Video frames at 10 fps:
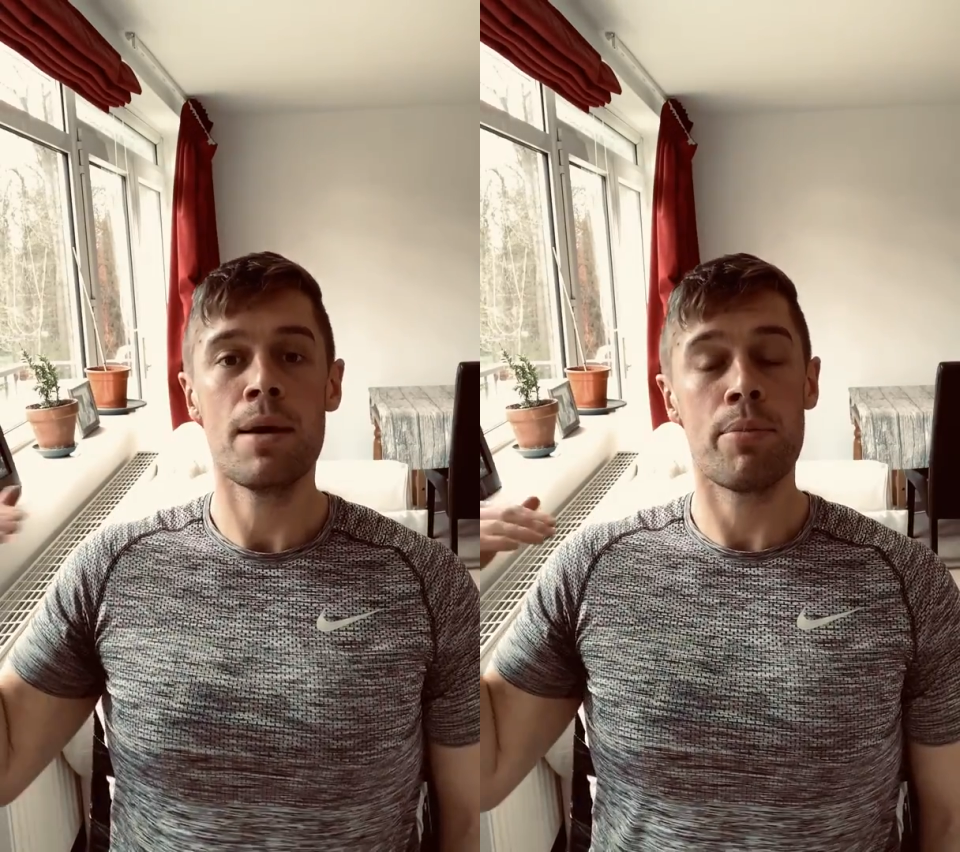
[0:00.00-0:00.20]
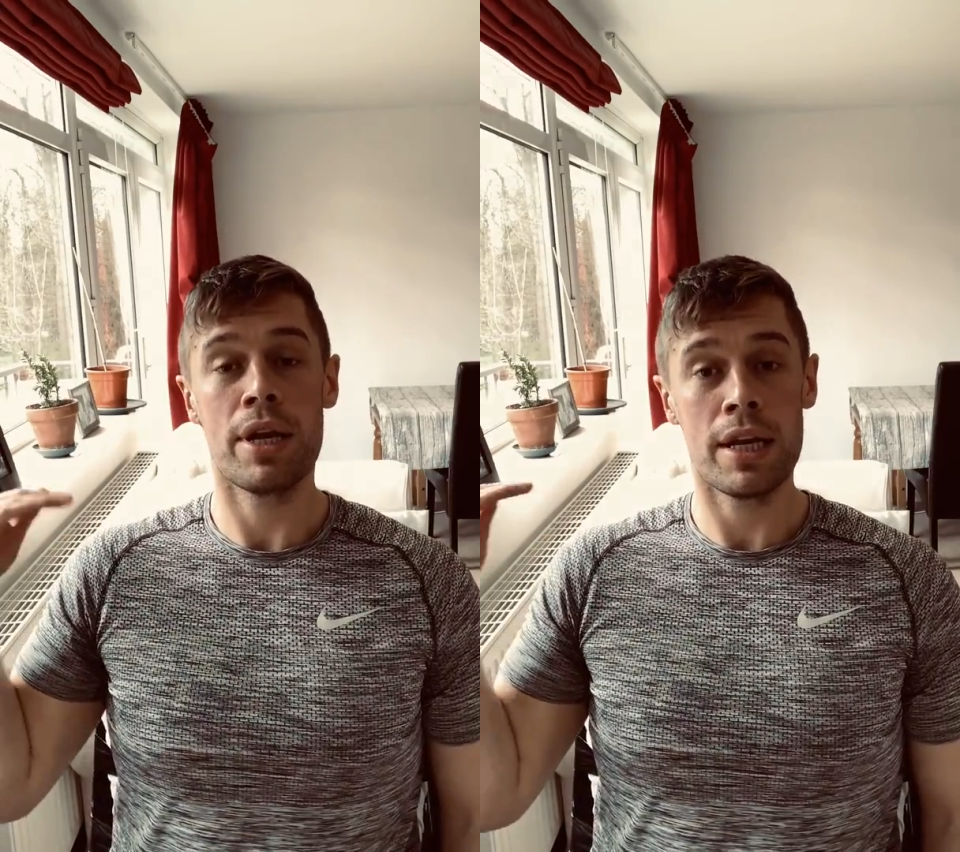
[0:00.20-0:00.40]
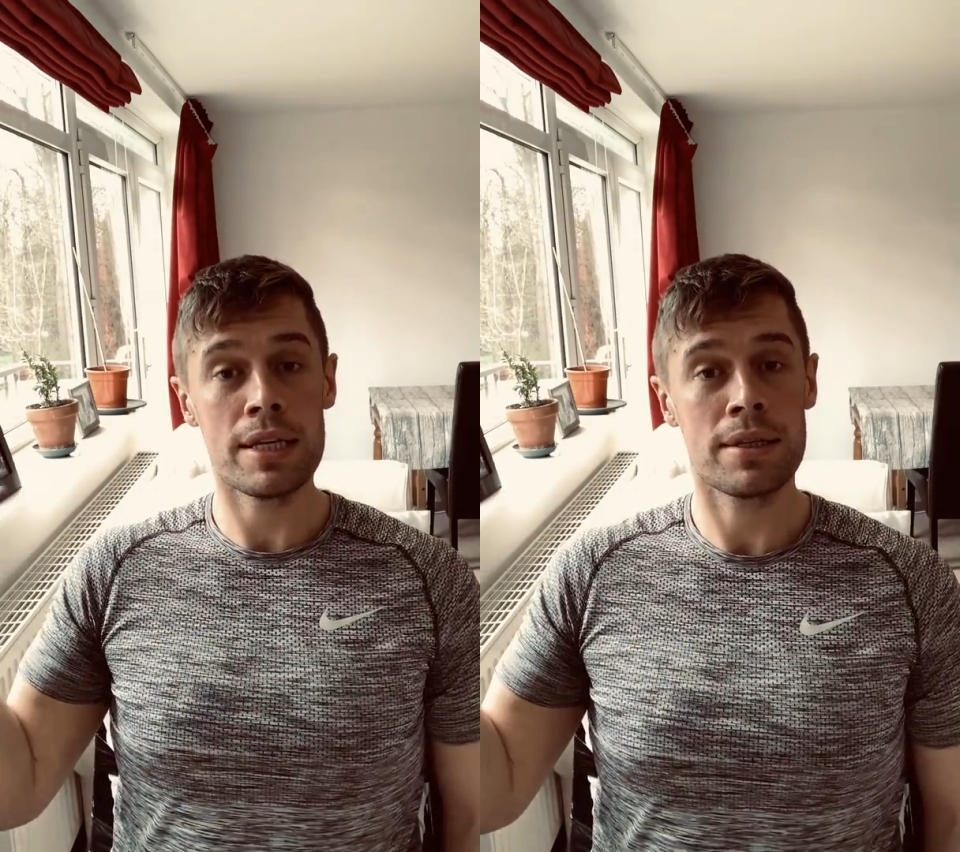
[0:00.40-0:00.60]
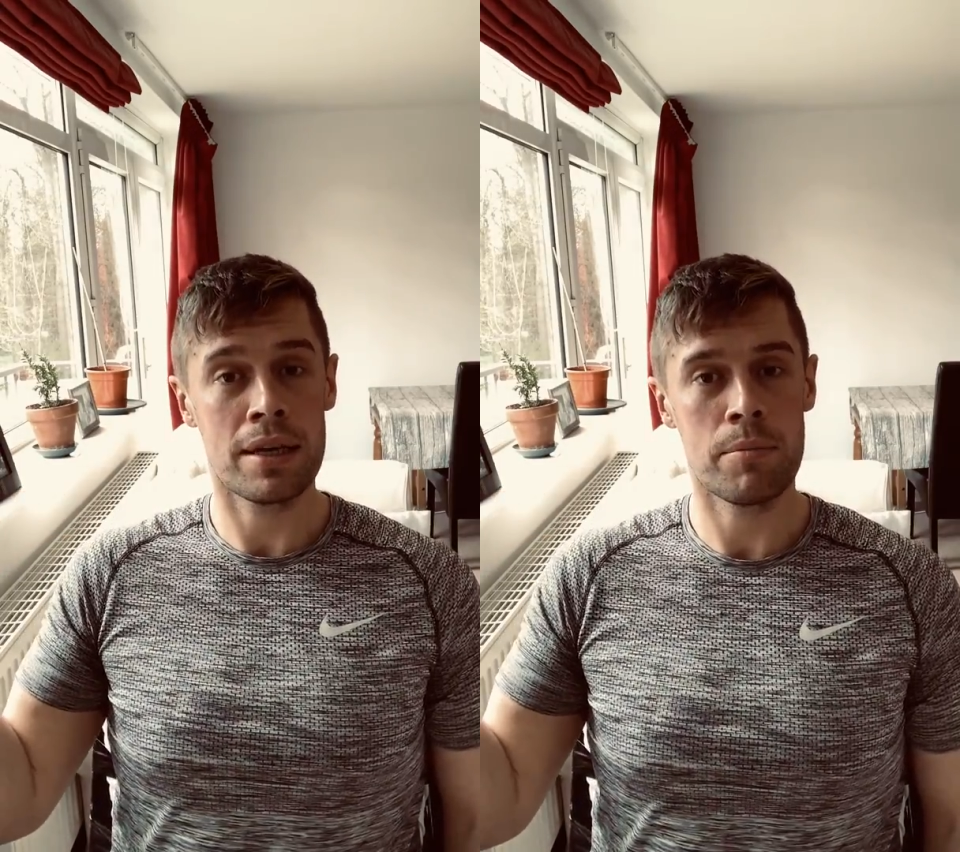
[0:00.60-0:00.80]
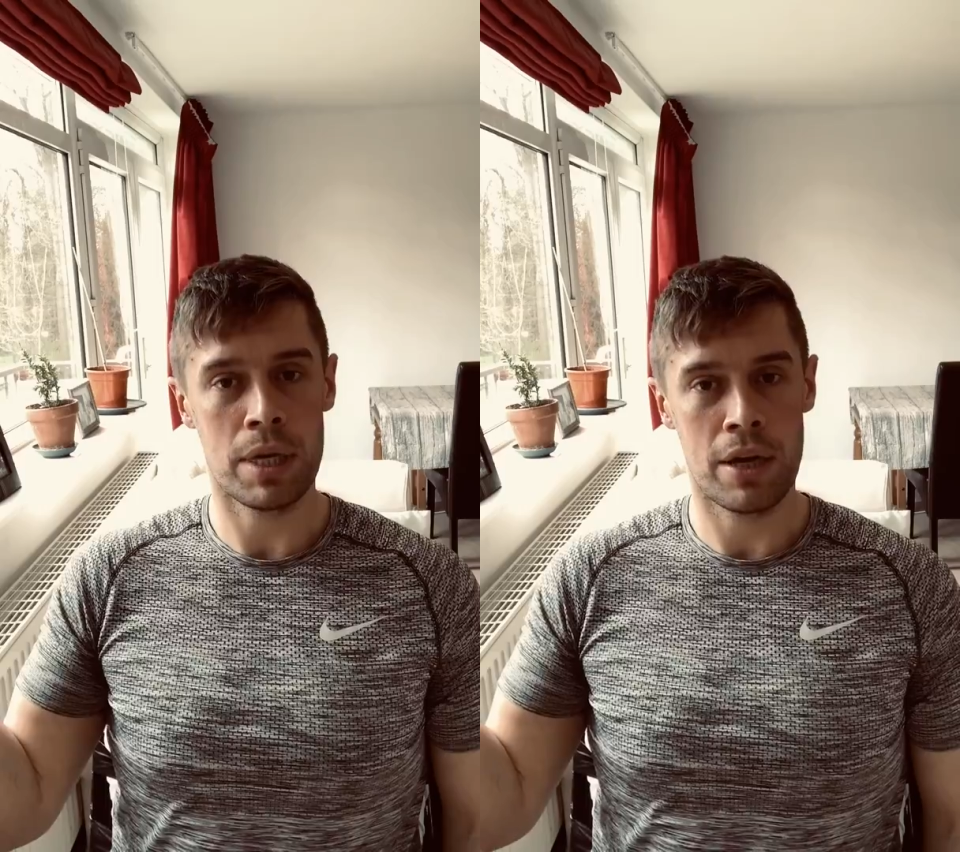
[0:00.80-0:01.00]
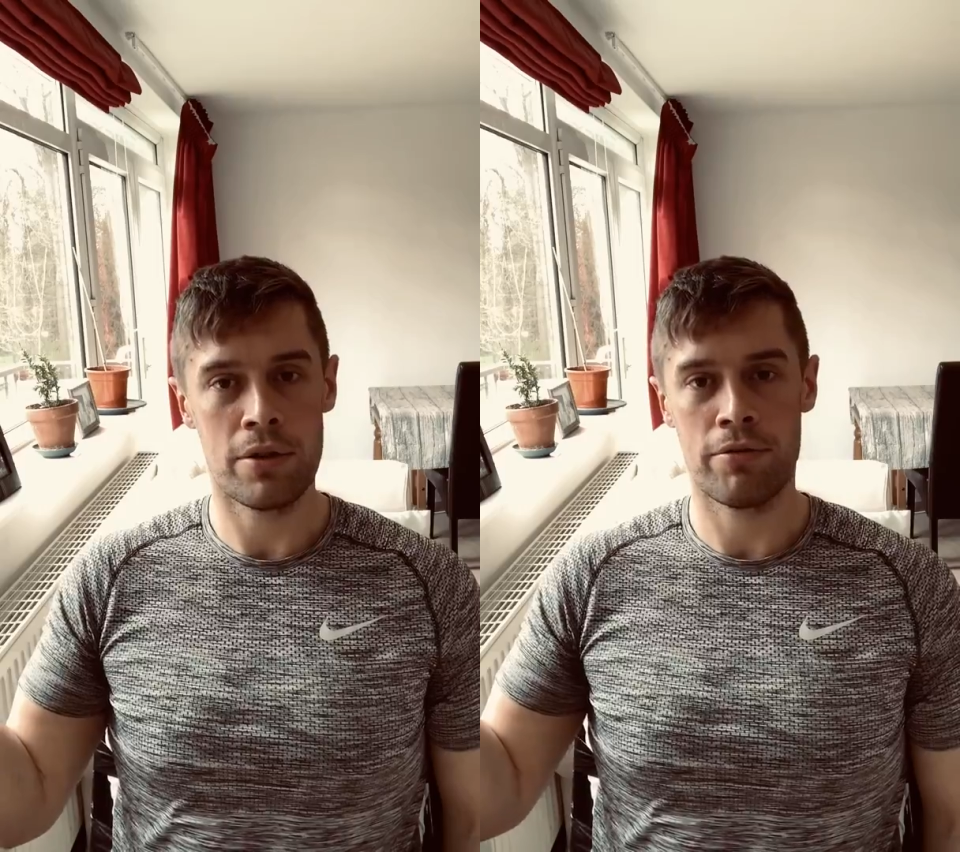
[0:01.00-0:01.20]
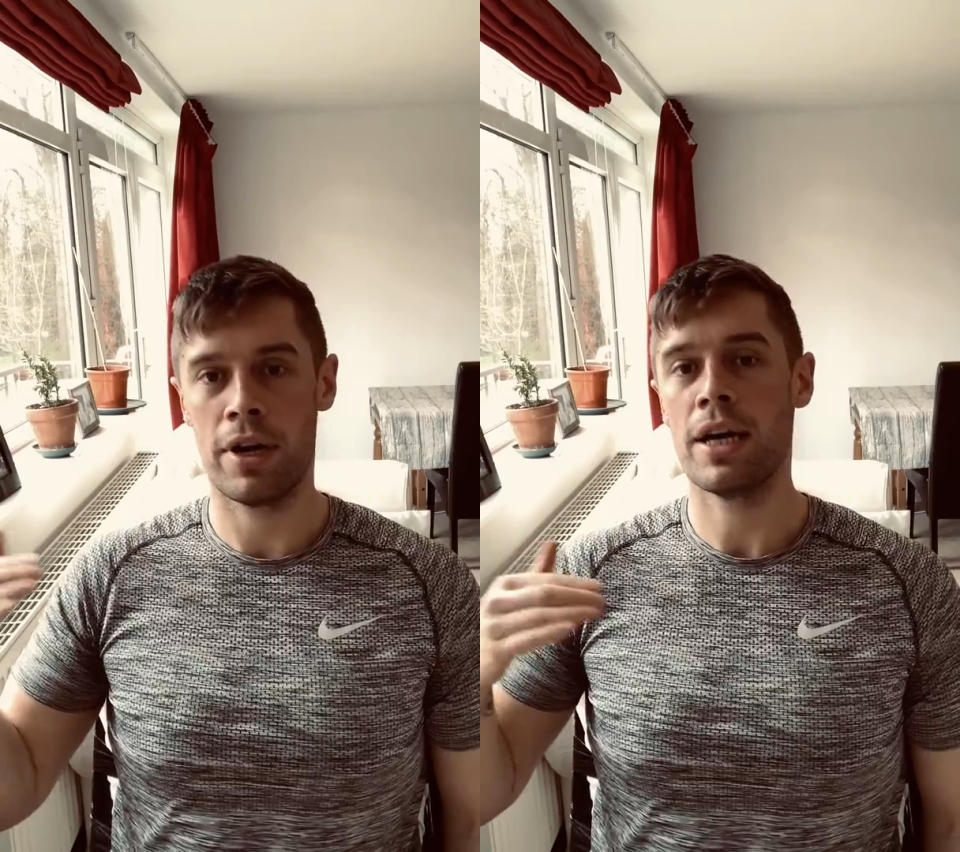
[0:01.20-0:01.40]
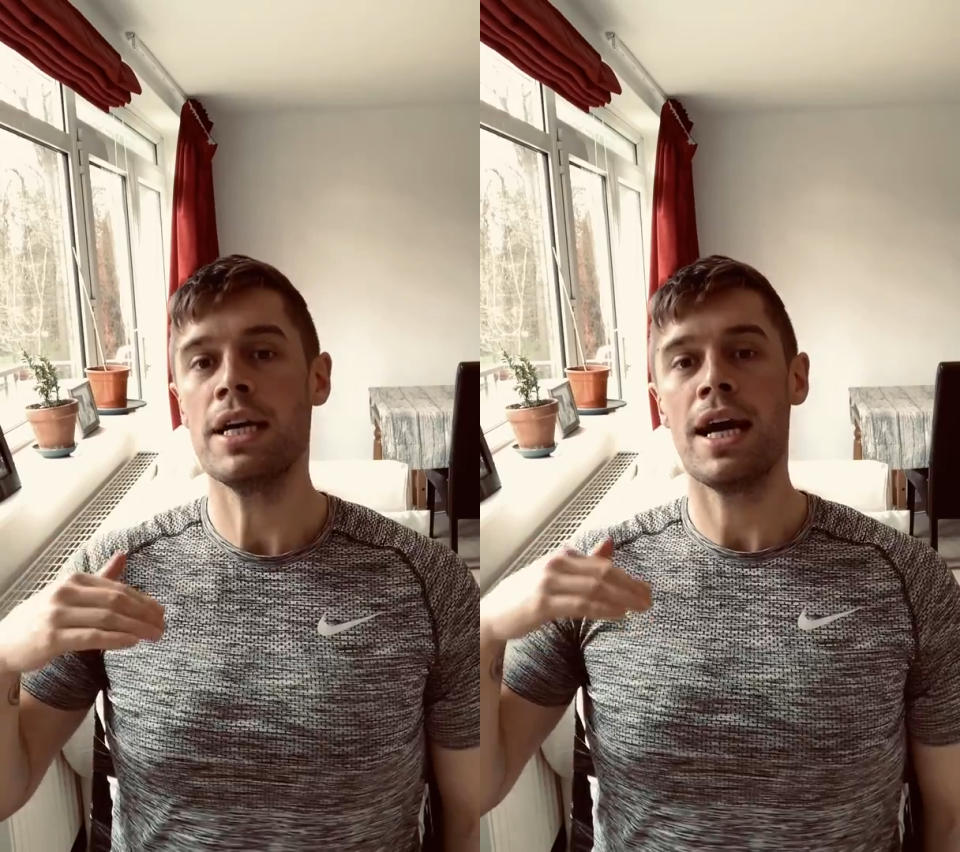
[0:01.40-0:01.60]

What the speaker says: but it is going to be over.